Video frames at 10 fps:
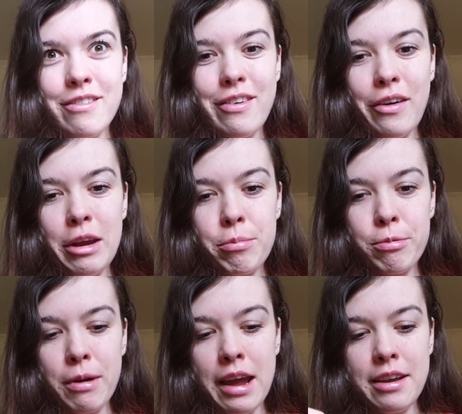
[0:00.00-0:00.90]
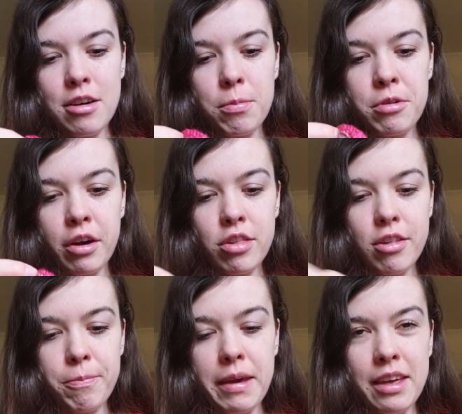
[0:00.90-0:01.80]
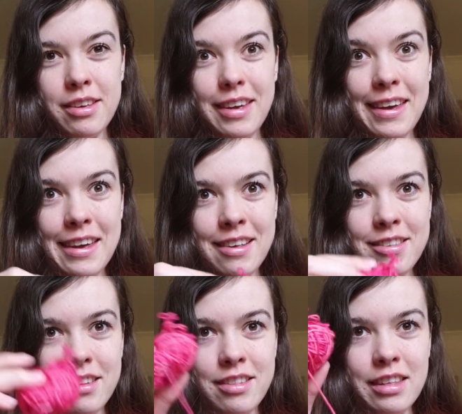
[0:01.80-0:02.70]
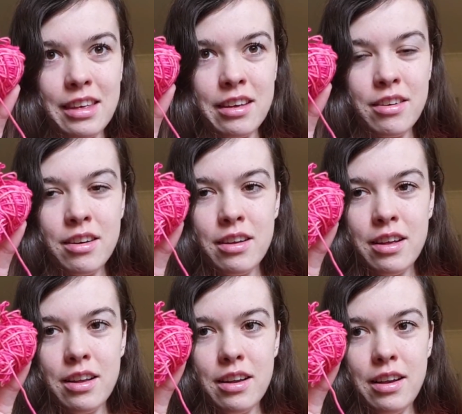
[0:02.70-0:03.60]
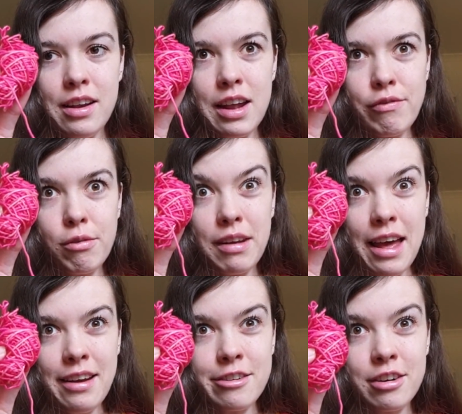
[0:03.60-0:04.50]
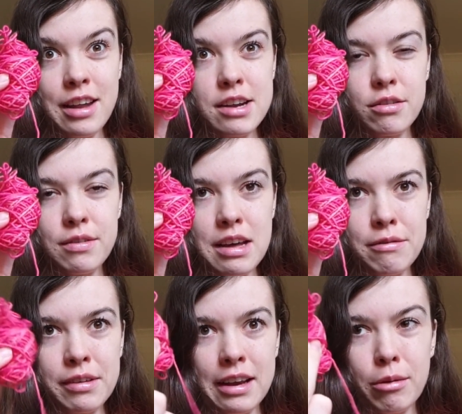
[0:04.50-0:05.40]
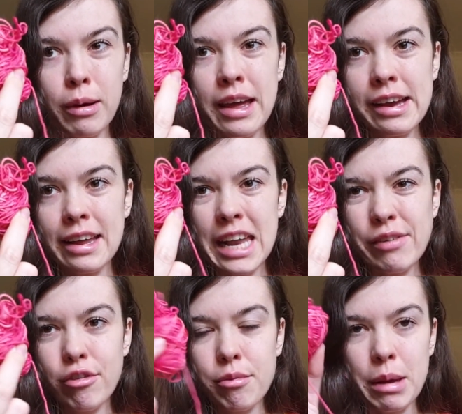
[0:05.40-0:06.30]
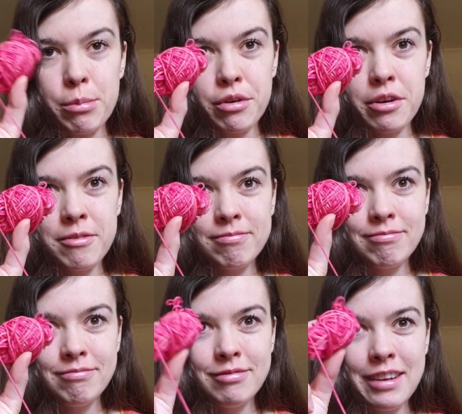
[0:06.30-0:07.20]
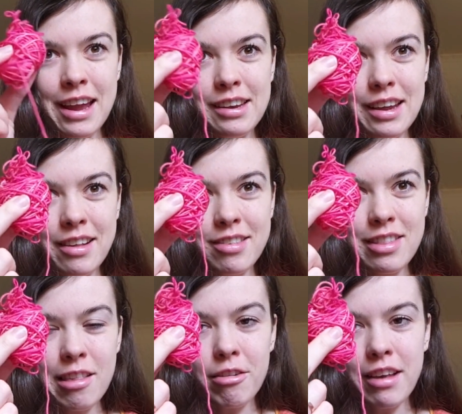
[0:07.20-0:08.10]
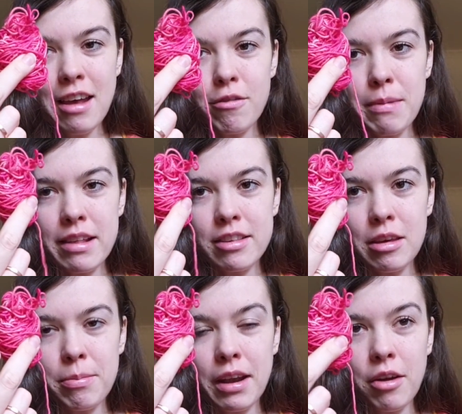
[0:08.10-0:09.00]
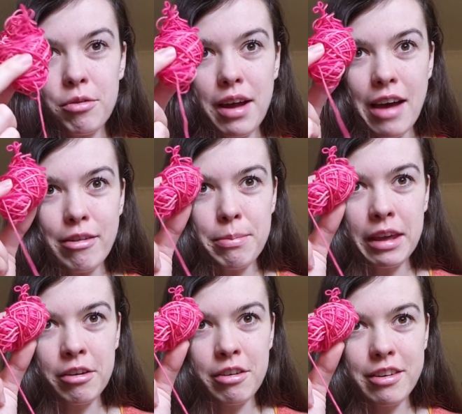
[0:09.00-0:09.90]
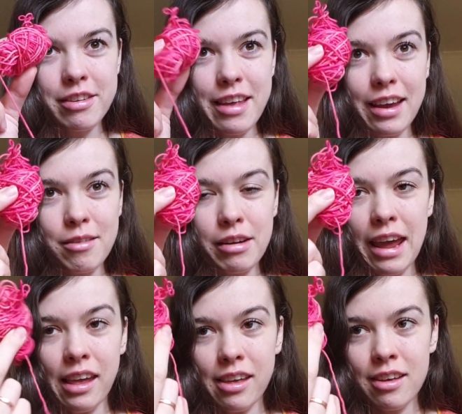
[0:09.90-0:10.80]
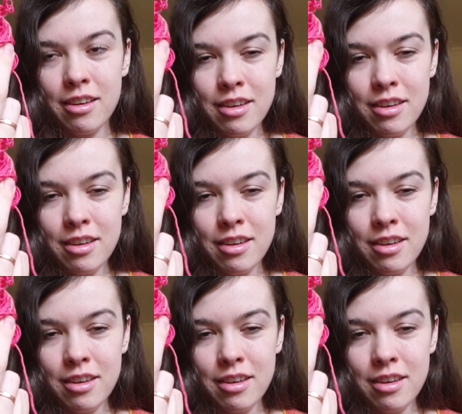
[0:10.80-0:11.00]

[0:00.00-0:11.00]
very bright obnoxious pink is the Love of Light or Light of Love colorway. I can never remember. And yes, this looks kind of messy, but I do have a bigger second cake.